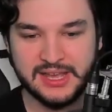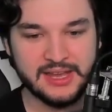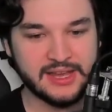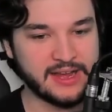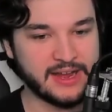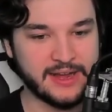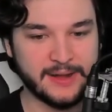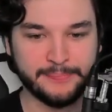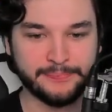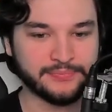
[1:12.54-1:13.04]

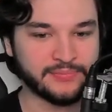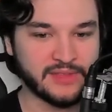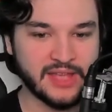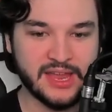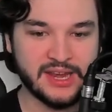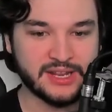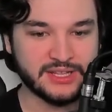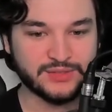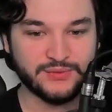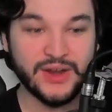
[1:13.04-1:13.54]
And
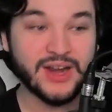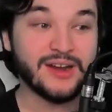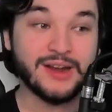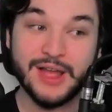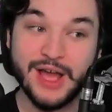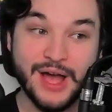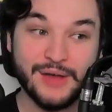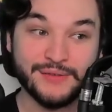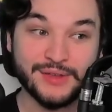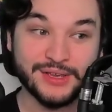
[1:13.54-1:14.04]
it's very
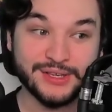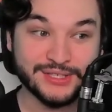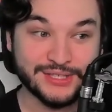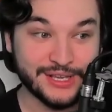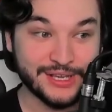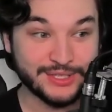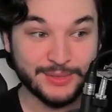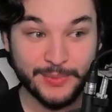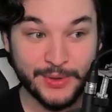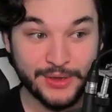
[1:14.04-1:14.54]
obvious, I
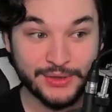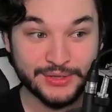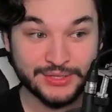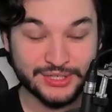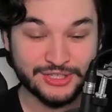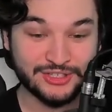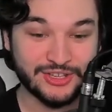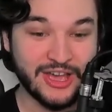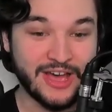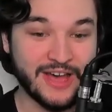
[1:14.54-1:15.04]
suppose, to
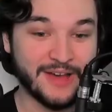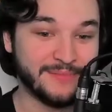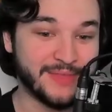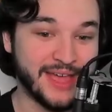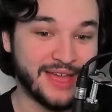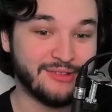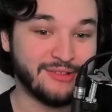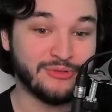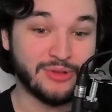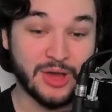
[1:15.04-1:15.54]
some
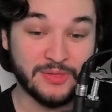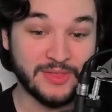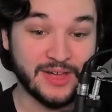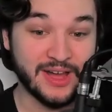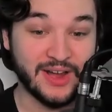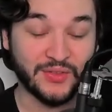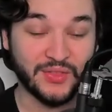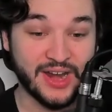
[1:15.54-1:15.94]
that unlock the